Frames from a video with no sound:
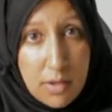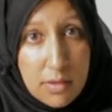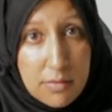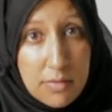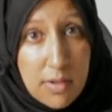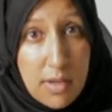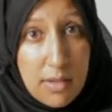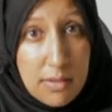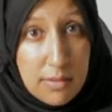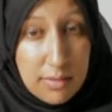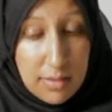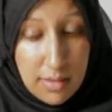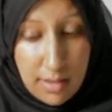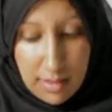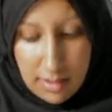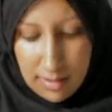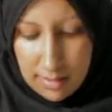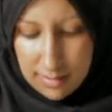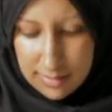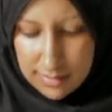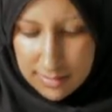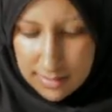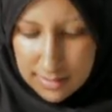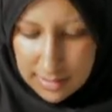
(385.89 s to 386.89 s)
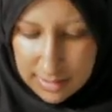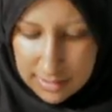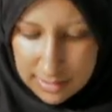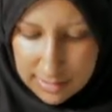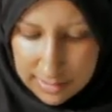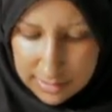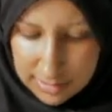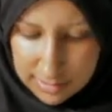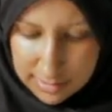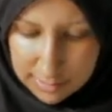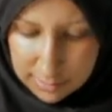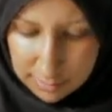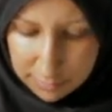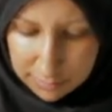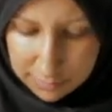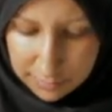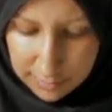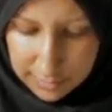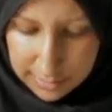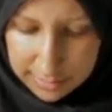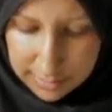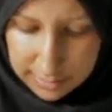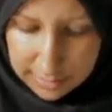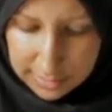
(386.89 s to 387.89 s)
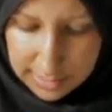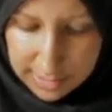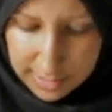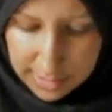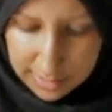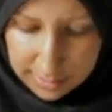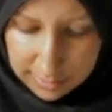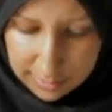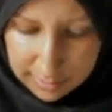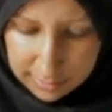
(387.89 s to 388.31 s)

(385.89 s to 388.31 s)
of Allah. So finally,